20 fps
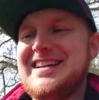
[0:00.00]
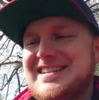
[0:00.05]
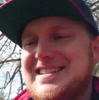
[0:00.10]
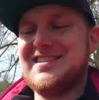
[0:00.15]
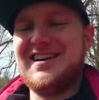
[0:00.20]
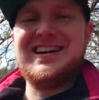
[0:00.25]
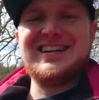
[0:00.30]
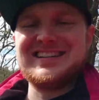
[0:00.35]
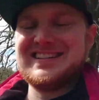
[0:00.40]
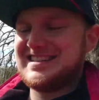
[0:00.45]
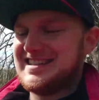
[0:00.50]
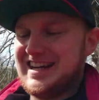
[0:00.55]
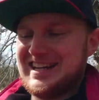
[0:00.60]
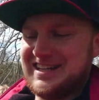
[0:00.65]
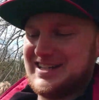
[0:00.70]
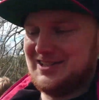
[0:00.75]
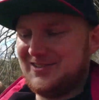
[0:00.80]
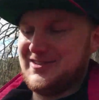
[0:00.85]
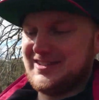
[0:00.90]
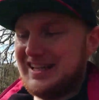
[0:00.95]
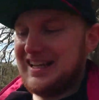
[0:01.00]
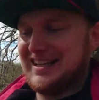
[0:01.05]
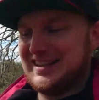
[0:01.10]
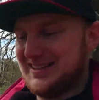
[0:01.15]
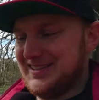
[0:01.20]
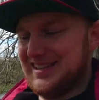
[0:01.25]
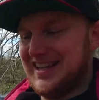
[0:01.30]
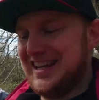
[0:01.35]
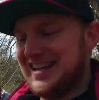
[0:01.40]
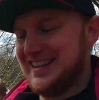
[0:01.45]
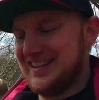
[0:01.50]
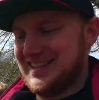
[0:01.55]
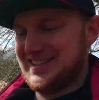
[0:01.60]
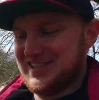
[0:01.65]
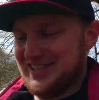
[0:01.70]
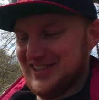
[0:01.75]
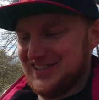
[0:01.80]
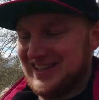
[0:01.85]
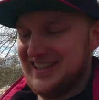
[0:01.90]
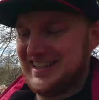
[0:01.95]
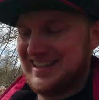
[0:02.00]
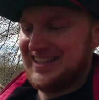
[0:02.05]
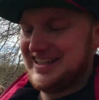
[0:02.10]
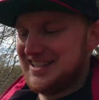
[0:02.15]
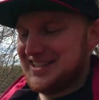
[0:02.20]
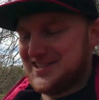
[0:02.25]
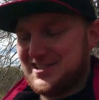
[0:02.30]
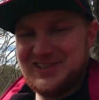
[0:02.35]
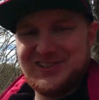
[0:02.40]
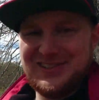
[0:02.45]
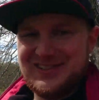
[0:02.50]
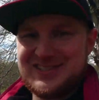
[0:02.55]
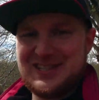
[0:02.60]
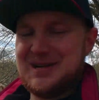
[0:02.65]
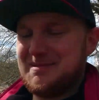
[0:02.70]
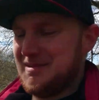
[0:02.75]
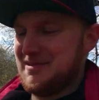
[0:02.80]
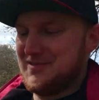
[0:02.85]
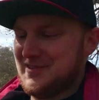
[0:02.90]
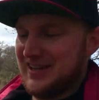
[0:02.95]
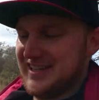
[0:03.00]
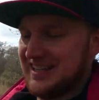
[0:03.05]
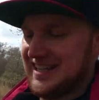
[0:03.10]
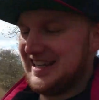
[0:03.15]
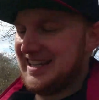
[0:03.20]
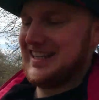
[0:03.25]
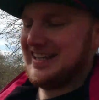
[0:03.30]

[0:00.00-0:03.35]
So I don't like the journal. Journal is not my friend.